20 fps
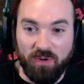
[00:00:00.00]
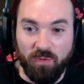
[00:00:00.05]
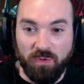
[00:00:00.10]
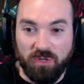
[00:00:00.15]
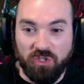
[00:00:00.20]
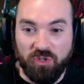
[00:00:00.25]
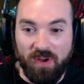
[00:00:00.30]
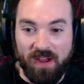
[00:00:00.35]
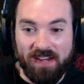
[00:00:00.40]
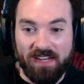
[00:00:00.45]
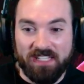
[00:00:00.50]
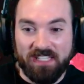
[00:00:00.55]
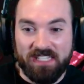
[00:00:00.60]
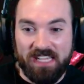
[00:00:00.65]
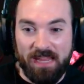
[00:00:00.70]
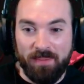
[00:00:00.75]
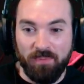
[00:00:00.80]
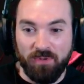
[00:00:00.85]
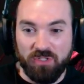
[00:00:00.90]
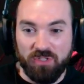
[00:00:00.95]
We're trying to
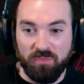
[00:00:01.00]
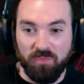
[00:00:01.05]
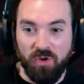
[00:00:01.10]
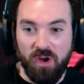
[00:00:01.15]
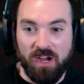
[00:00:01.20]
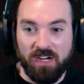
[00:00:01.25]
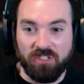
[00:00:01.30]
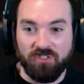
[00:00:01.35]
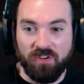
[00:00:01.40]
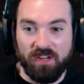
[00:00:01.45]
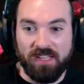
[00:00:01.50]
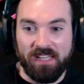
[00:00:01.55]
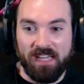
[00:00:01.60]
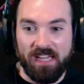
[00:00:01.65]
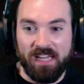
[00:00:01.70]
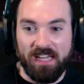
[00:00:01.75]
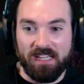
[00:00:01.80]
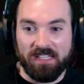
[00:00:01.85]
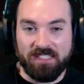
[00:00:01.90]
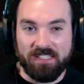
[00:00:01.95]
escape with some rock drake
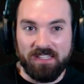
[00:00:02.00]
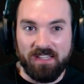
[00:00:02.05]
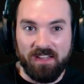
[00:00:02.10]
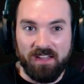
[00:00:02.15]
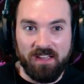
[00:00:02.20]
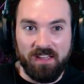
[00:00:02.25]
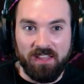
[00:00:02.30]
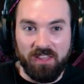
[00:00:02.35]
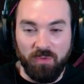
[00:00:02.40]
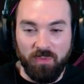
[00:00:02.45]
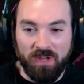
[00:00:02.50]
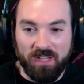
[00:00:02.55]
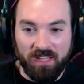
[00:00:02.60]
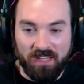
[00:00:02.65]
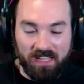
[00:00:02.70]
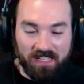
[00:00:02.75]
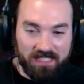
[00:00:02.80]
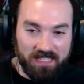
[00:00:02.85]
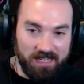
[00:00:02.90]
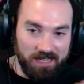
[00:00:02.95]
eggs that we
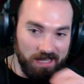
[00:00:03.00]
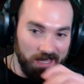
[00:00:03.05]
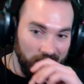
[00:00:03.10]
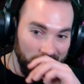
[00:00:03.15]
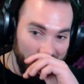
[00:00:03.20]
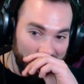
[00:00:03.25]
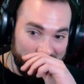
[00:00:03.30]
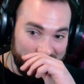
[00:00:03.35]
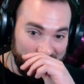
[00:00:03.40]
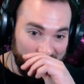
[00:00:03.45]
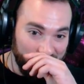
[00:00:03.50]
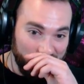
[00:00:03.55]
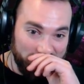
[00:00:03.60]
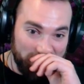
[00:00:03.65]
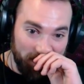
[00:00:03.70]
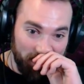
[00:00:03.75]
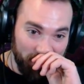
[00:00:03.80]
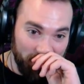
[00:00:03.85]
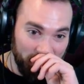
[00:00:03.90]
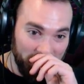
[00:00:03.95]
collected in the last
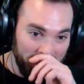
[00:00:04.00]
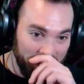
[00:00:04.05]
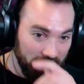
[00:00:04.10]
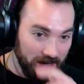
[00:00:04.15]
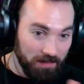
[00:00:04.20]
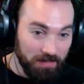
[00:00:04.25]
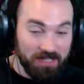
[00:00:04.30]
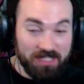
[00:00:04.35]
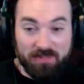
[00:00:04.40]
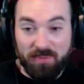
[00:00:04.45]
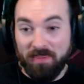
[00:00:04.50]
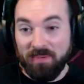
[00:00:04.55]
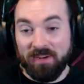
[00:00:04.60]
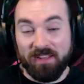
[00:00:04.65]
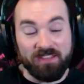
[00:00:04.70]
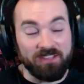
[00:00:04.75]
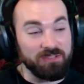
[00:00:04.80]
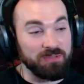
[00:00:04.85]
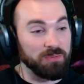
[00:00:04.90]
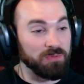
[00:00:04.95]
episode. Please remember to
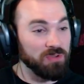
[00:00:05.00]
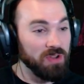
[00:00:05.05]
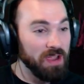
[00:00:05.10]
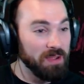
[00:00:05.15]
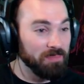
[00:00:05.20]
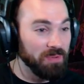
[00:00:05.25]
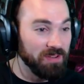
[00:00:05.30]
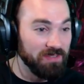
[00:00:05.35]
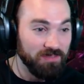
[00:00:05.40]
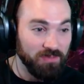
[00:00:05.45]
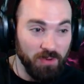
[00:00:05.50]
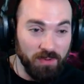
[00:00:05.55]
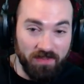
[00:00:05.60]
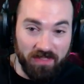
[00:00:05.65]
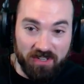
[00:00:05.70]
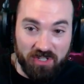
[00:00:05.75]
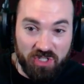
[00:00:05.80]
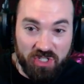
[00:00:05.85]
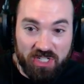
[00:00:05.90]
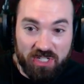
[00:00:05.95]
hit the subscribe button for
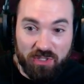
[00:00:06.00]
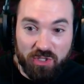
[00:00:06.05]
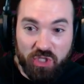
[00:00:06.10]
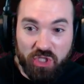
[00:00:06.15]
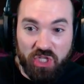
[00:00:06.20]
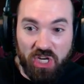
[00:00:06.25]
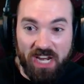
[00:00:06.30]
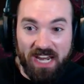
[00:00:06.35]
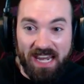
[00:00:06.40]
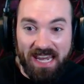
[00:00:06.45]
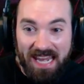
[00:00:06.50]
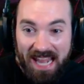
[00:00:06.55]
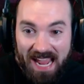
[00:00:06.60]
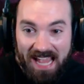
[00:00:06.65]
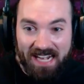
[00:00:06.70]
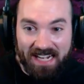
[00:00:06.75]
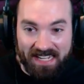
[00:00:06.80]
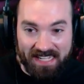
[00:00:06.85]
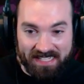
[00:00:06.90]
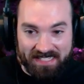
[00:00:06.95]
the sheer
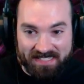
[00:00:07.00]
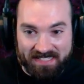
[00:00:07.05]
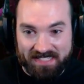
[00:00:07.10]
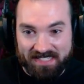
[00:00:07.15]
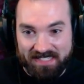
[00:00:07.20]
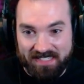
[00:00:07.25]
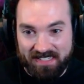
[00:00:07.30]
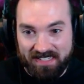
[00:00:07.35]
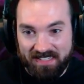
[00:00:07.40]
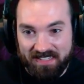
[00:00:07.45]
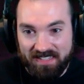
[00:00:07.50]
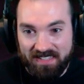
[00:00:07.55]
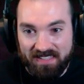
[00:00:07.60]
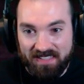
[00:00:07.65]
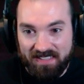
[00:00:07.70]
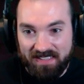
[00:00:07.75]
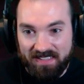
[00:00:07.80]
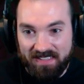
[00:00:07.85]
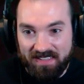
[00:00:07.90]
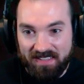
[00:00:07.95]
shenanigans
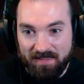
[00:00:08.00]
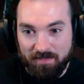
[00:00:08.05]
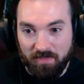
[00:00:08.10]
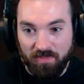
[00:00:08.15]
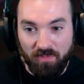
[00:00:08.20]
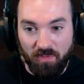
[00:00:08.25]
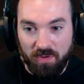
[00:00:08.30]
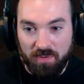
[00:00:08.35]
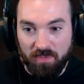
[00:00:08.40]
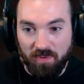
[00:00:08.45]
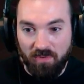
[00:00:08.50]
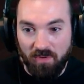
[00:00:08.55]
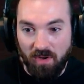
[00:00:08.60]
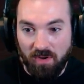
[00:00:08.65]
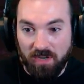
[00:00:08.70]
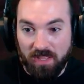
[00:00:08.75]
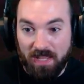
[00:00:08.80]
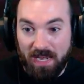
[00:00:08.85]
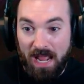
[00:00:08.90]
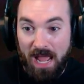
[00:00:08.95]
before you move on
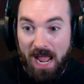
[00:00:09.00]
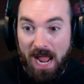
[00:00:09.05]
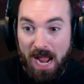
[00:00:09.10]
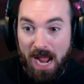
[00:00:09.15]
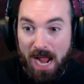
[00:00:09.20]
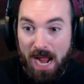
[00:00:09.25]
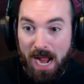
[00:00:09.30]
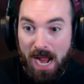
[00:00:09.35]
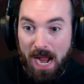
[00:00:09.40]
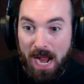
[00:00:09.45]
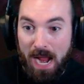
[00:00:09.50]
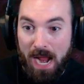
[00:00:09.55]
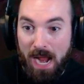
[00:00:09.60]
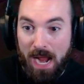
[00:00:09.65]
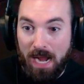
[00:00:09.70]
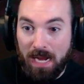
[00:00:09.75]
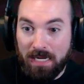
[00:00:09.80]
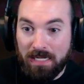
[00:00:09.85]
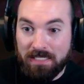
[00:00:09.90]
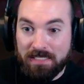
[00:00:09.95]
to the
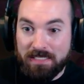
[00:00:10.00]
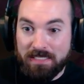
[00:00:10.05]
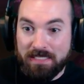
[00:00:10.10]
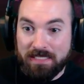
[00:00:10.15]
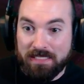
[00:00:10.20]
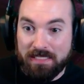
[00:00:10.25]
next.